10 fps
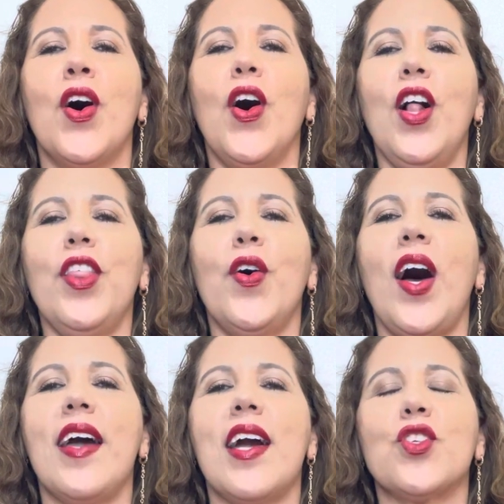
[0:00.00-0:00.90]
Although
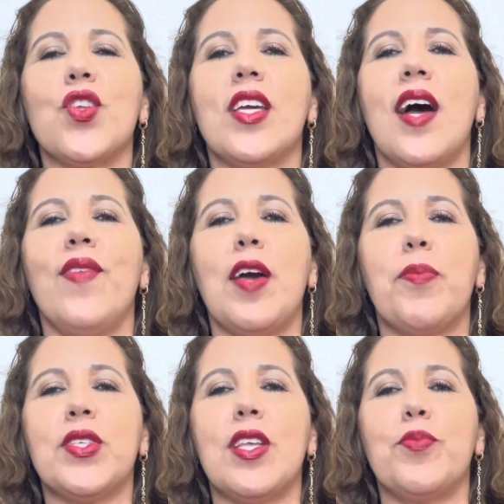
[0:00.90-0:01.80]
I actually have light
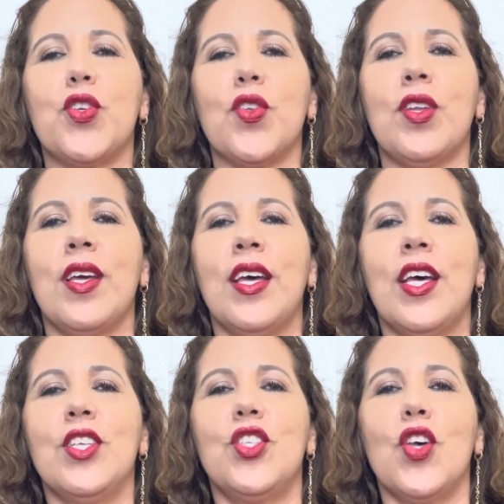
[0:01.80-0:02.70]
perception,
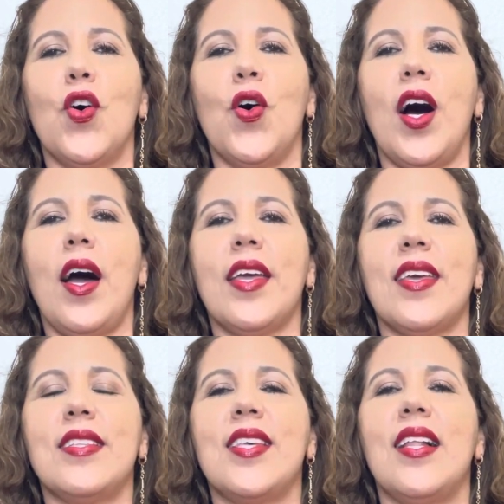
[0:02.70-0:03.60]
so I
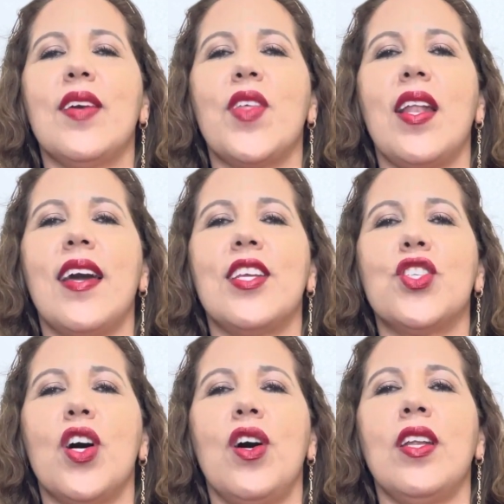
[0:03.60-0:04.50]
can tell if the light is
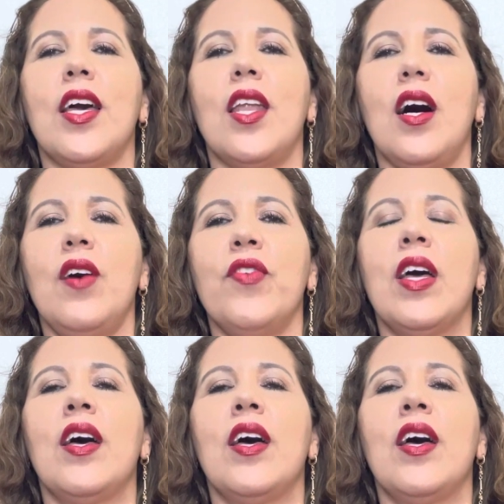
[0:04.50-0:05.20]
on and off.